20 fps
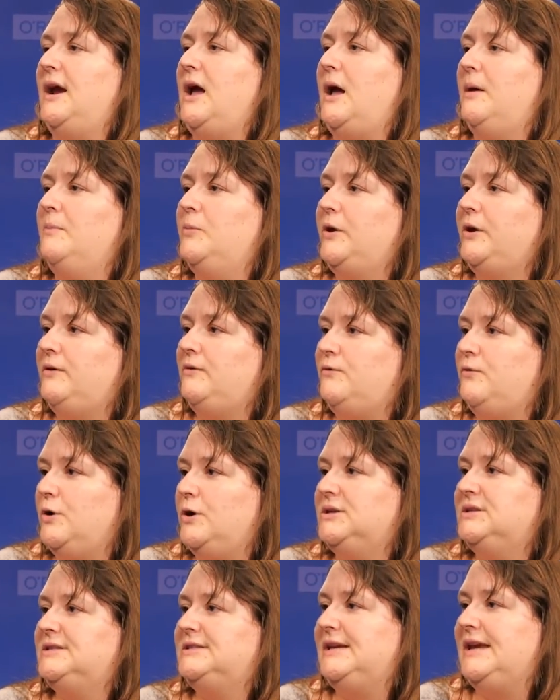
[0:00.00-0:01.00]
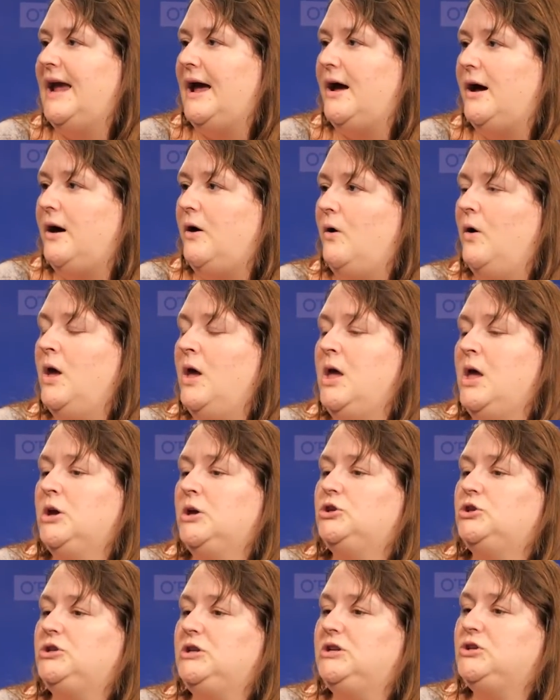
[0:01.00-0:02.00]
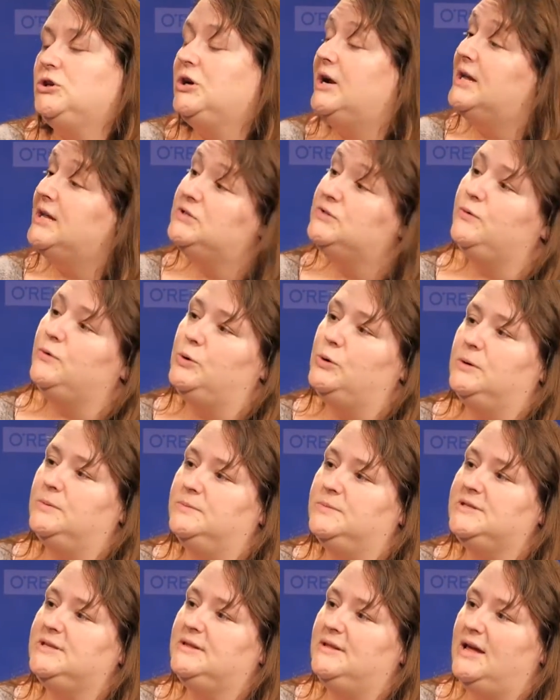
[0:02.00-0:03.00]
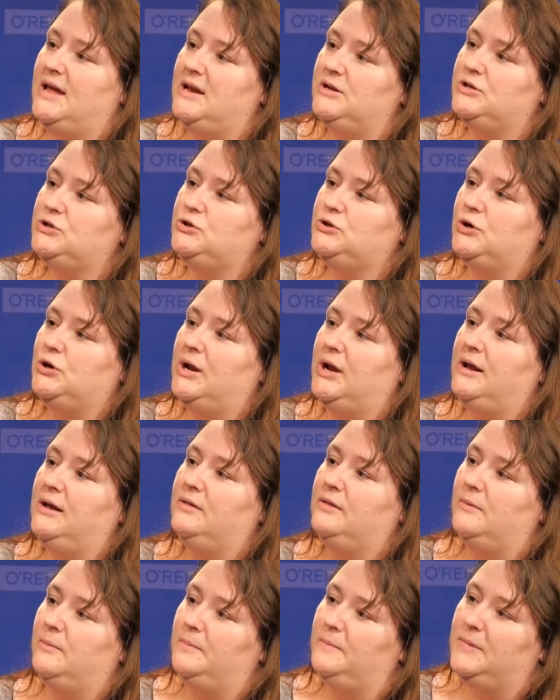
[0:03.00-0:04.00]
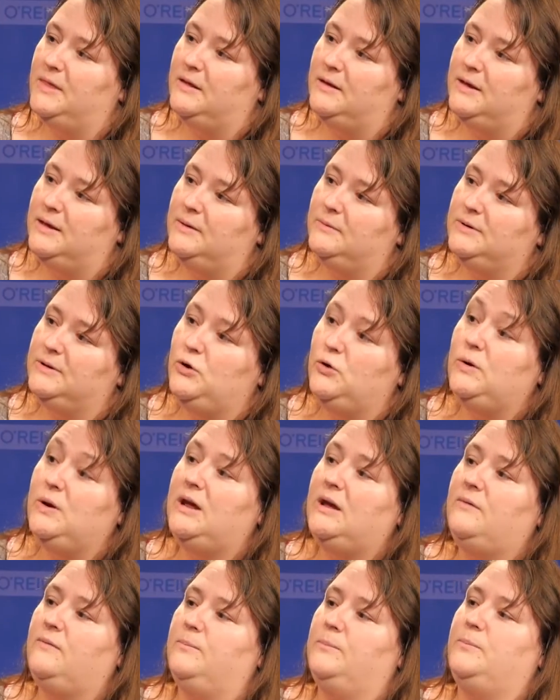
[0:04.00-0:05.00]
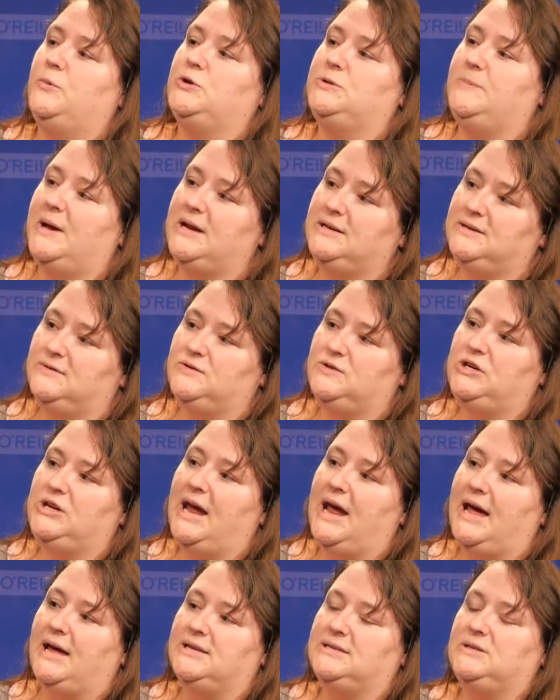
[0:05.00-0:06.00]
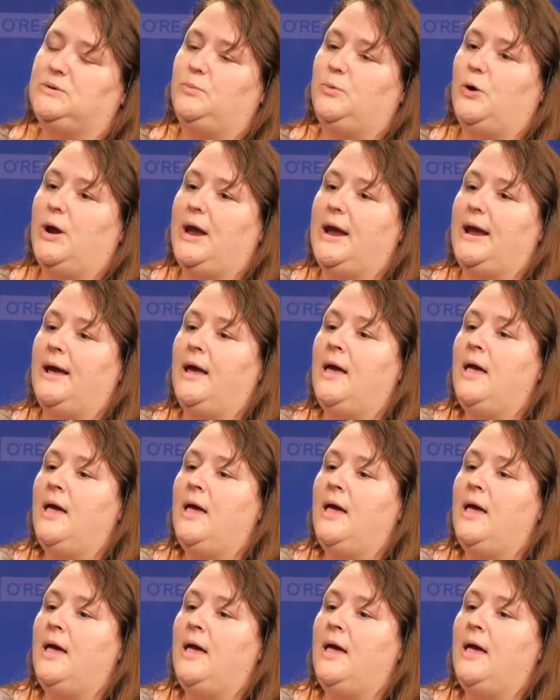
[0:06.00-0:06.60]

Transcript: I'm looking forward to see how she transforms the industry, the, the unique perspective she has to bring.